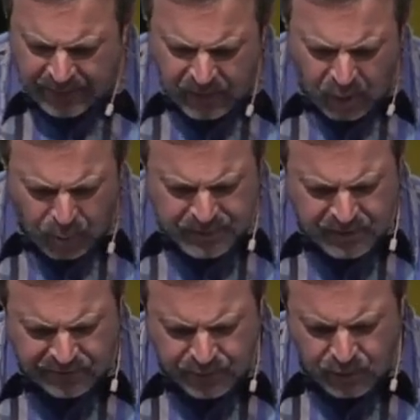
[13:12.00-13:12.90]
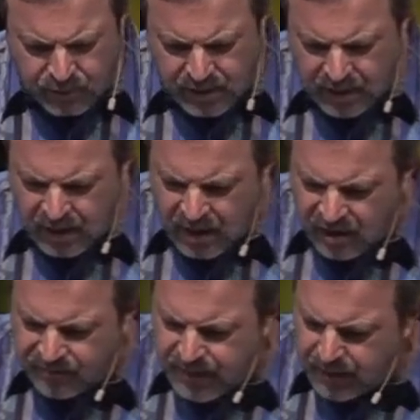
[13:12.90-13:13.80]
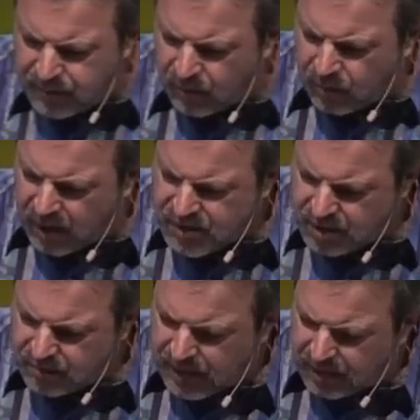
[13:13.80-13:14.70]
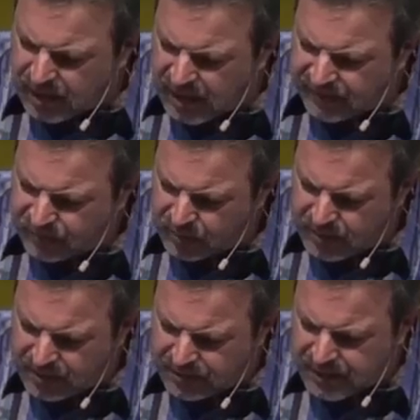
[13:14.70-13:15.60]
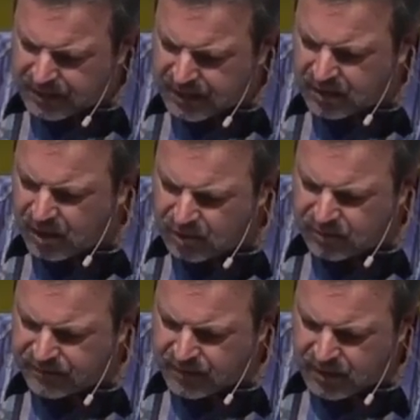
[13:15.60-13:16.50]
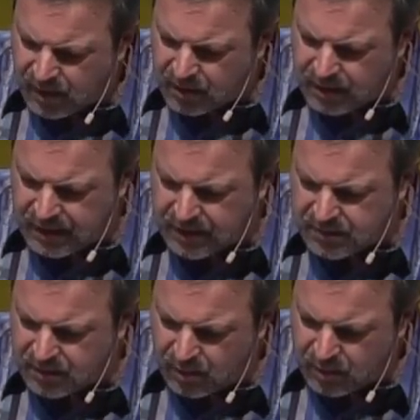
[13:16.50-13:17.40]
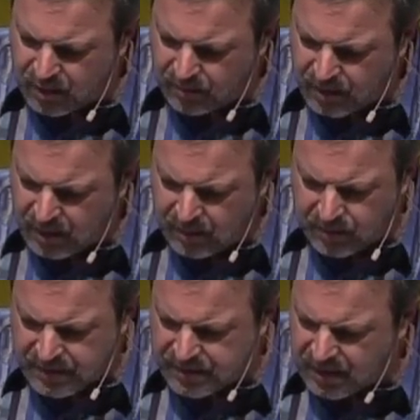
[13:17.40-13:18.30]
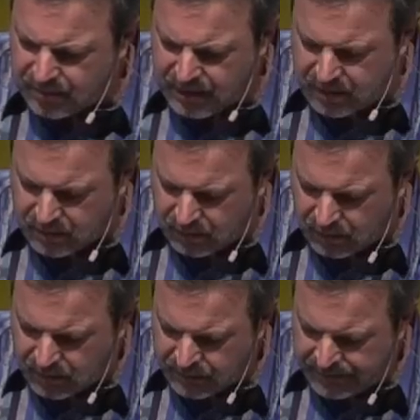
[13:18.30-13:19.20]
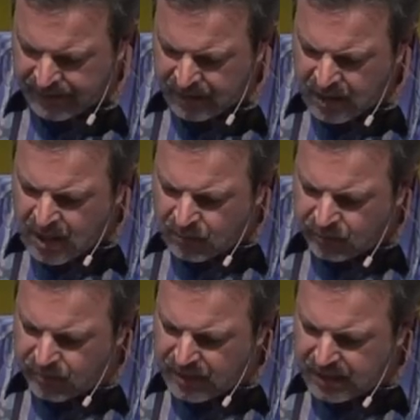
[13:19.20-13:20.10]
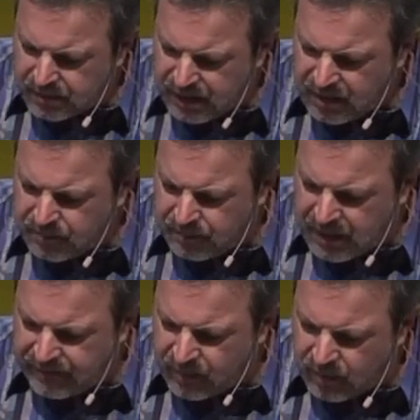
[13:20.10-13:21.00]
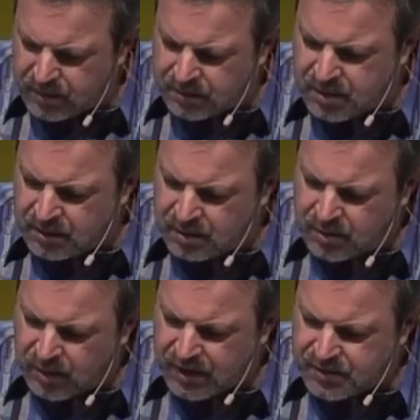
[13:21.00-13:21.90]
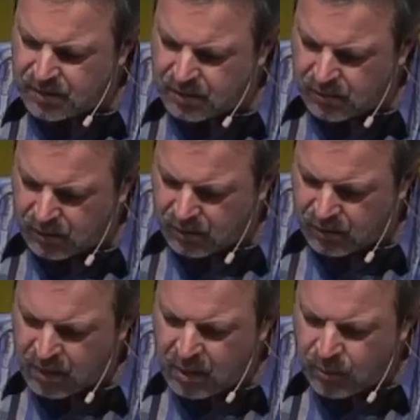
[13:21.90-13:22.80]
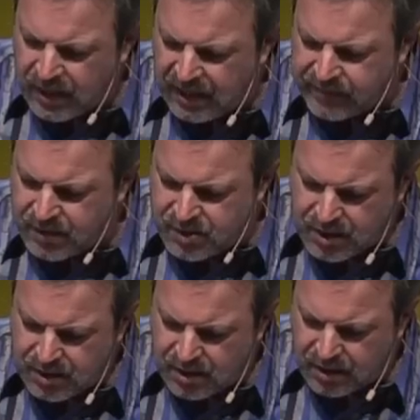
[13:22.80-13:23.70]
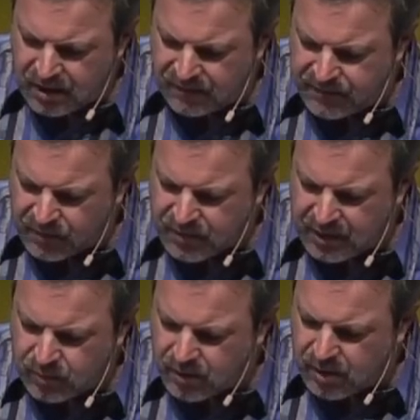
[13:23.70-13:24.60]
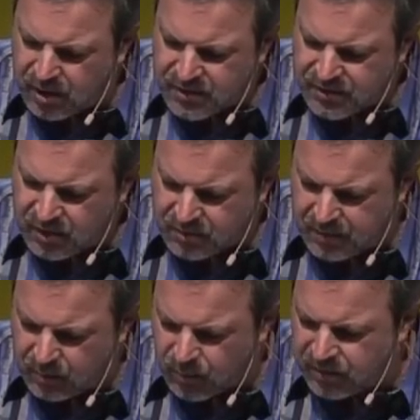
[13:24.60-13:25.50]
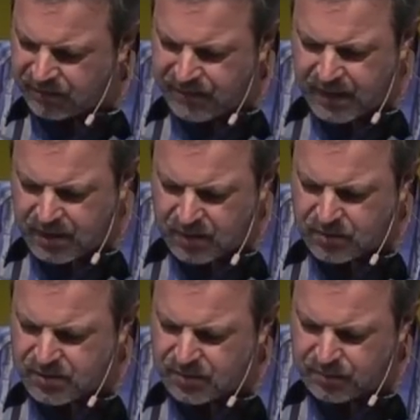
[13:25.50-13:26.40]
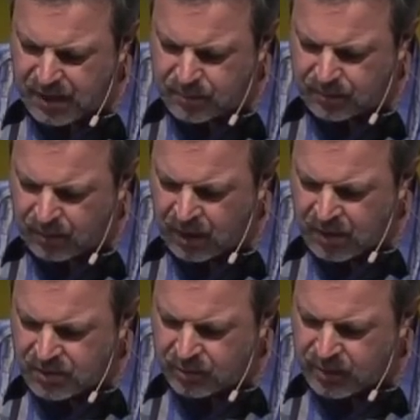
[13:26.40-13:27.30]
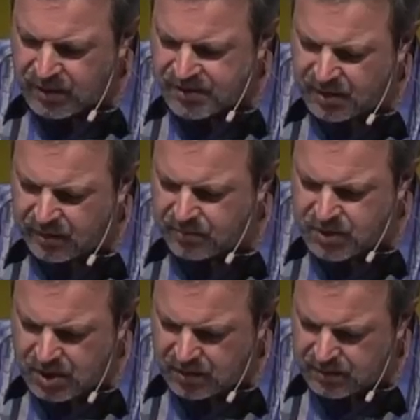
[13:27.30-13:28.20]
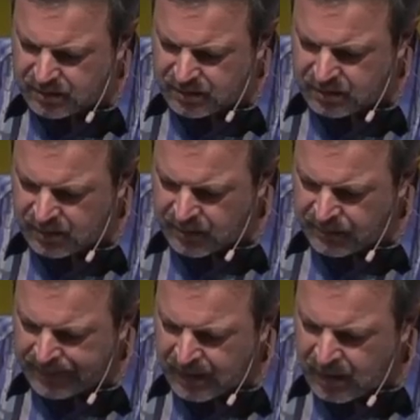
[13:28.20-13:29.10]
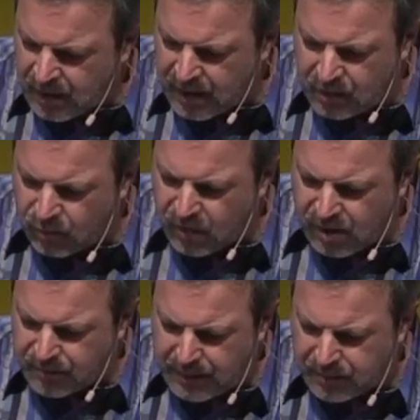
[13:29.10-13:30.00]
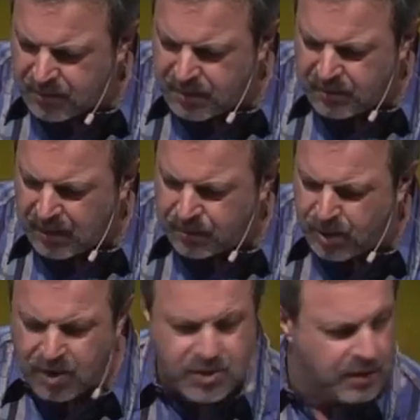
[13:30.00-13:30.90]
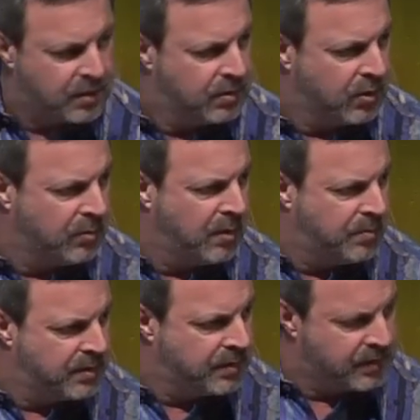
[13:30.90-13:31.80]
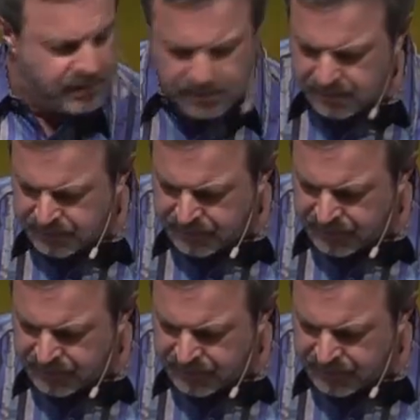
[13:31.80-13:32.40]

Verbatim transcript: I would hope that the fruit of people watching my life would be that they get hungry for God and get to know Him, but it's not my goal. When we make leading everyone to Christ our goal, we have an agenda and it feels like we're car salesmen with a fake interest in people so we can sell them Jesus. I don't want people to be my project or my business.